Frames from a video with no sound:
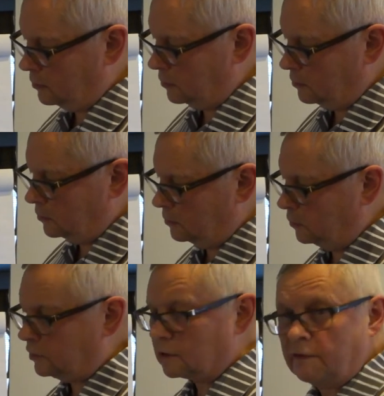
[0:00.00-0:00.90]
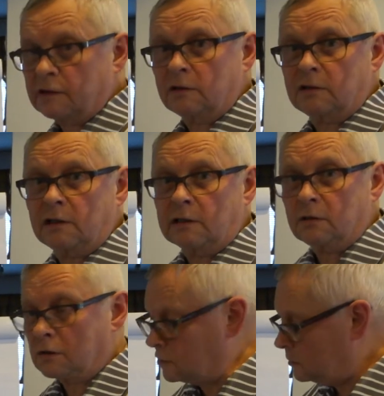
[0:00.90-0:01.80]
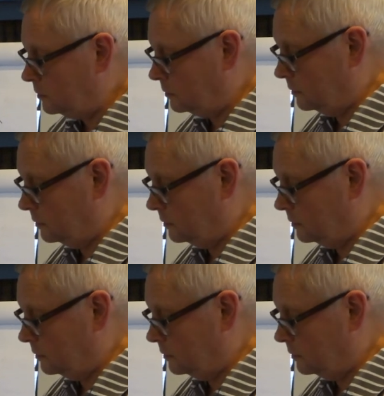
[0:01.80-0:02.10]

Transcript: the ultraviolet light on